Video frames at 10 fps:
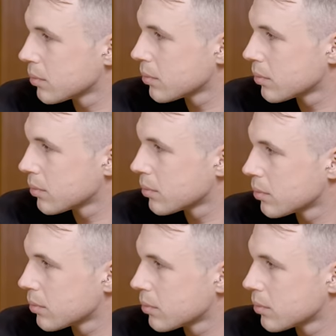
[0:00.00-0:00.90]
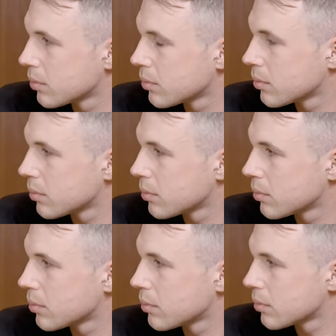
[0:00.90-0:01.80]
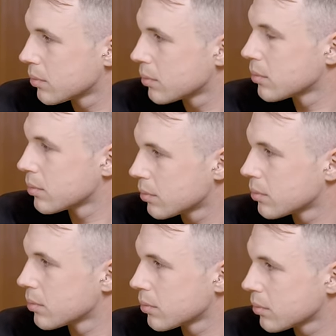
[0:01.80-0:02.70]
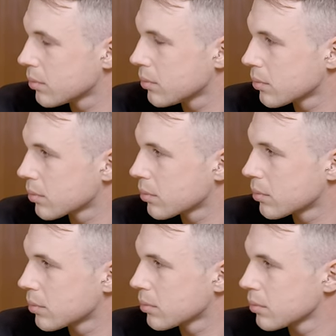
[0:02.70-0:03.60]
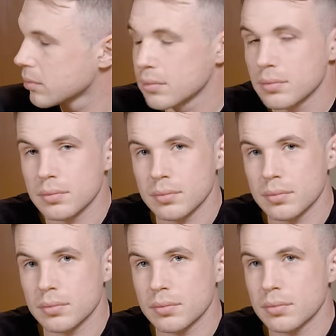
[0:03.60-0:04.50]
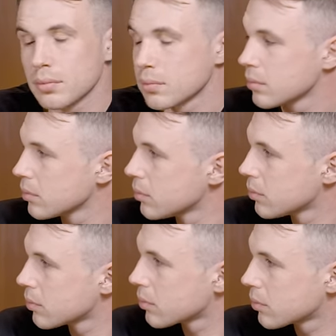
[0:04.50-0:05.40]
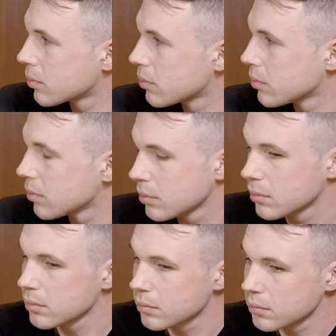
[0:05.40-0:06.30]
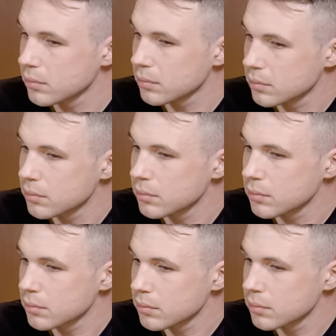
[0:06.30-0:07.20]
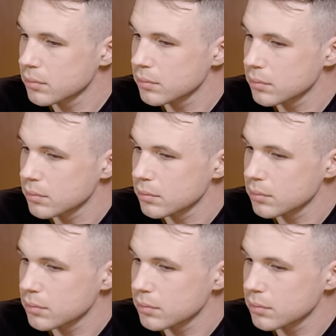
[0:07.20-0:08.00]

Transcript: [no speech]